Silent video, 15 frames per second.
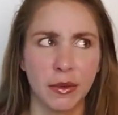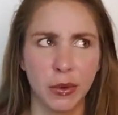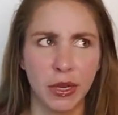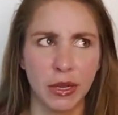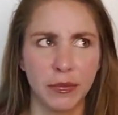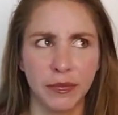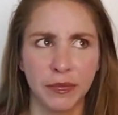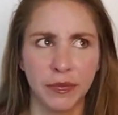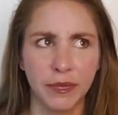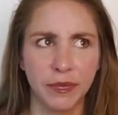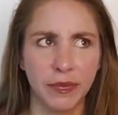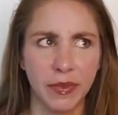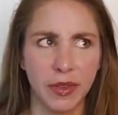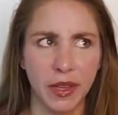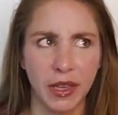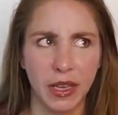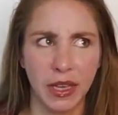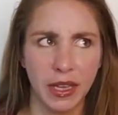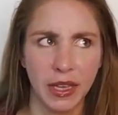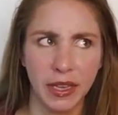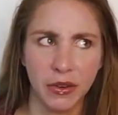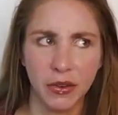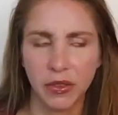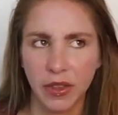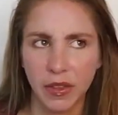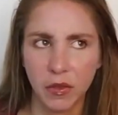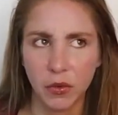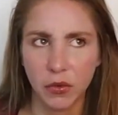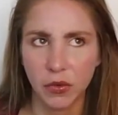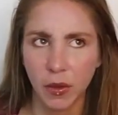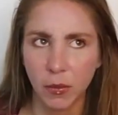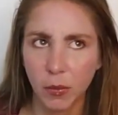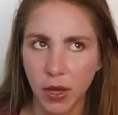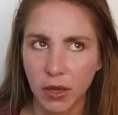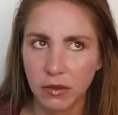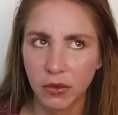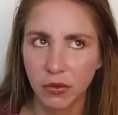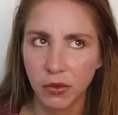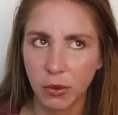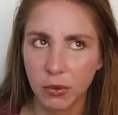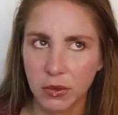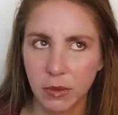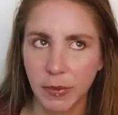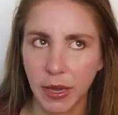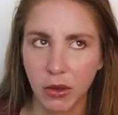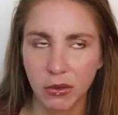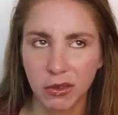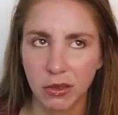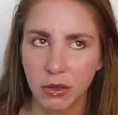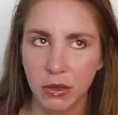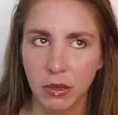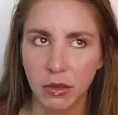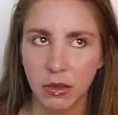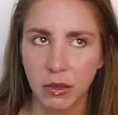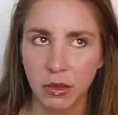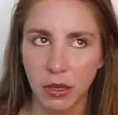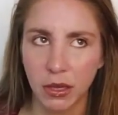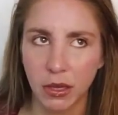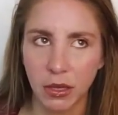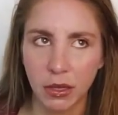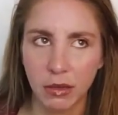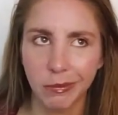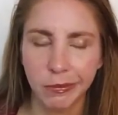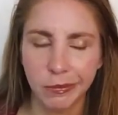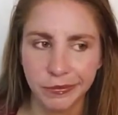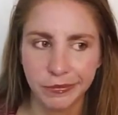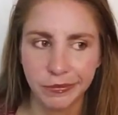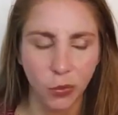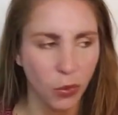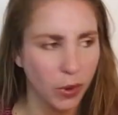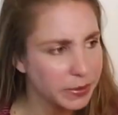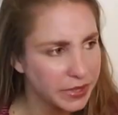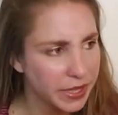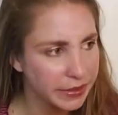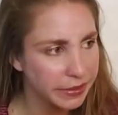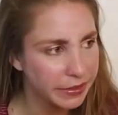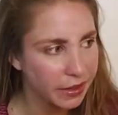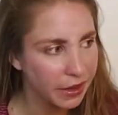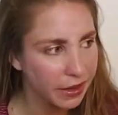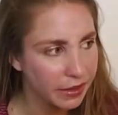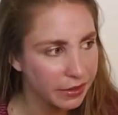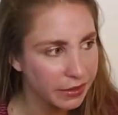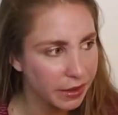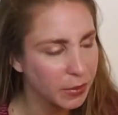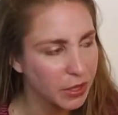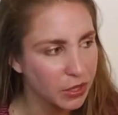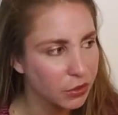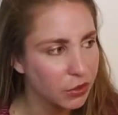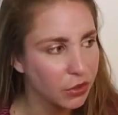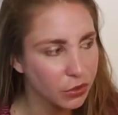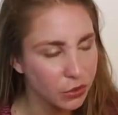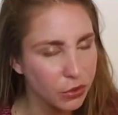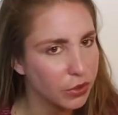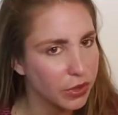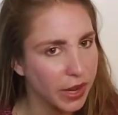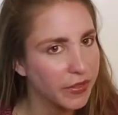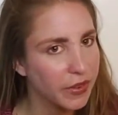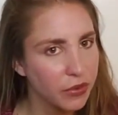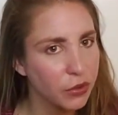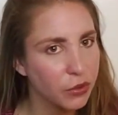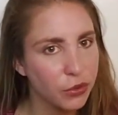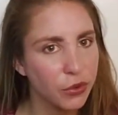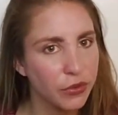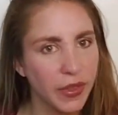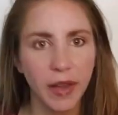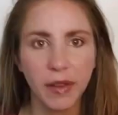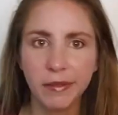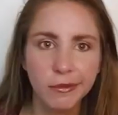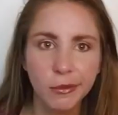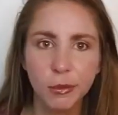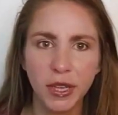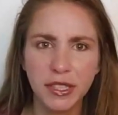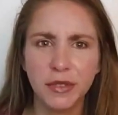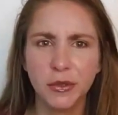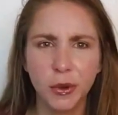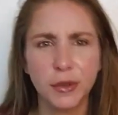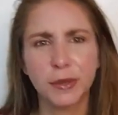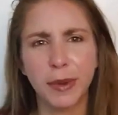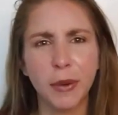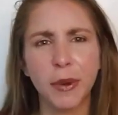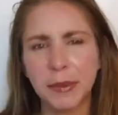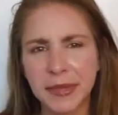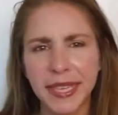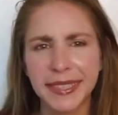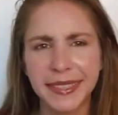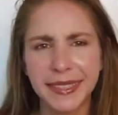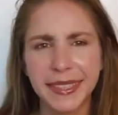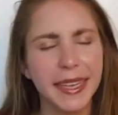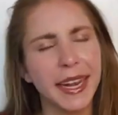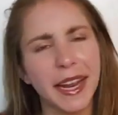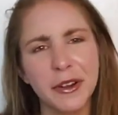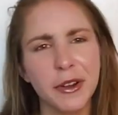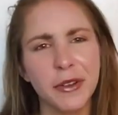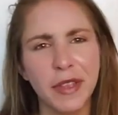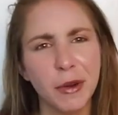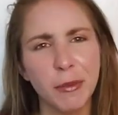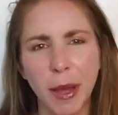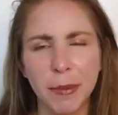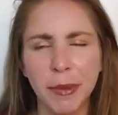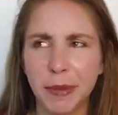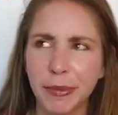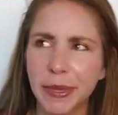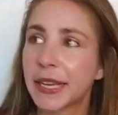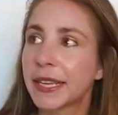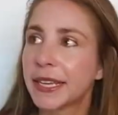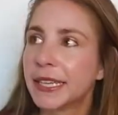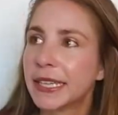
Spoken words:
well, I don't think there's like positive quotes about website designs. I mean, you could Google it. I've never Googled that. Positive quotes about website design. I don't know if that'll pop up, but